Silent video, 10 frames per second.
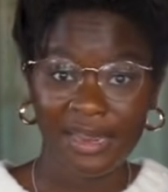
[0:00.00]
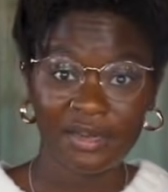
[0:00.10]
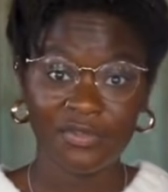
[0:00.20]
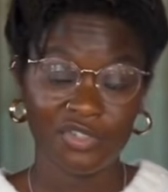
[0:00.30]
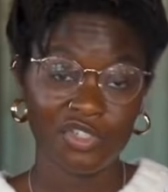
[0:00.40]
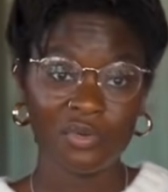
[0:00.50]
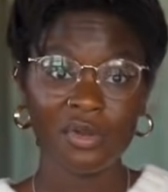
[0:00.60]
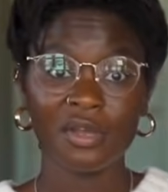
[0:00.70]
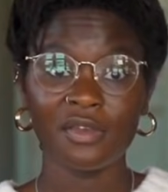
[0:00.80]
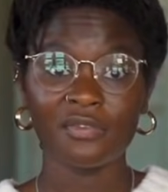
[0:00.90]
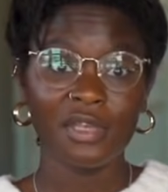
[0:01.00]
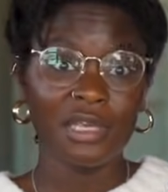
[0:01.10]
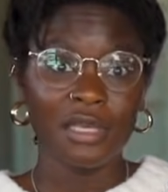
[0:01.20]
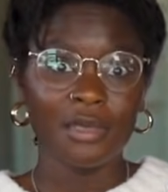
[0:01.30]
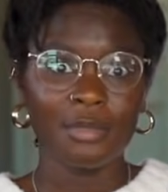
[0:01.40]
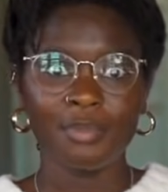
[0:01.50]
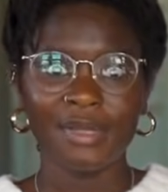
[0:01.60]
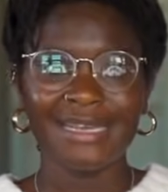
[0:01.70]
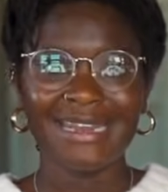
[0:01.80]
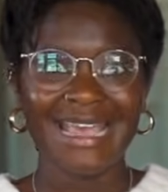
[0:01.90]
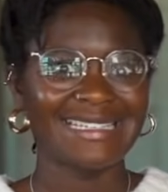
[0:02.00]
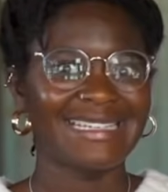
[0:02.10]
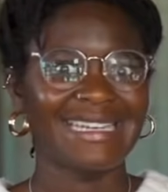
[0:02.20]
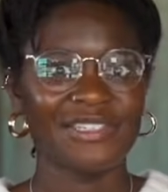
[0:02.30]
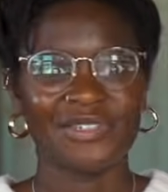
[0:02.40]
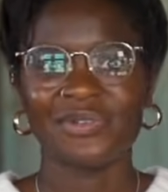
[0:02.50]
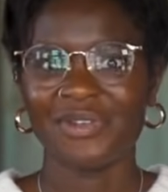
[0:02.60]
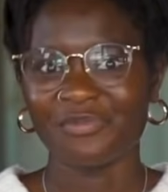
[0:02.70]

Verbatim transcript: as some people say they miss that kind of more personal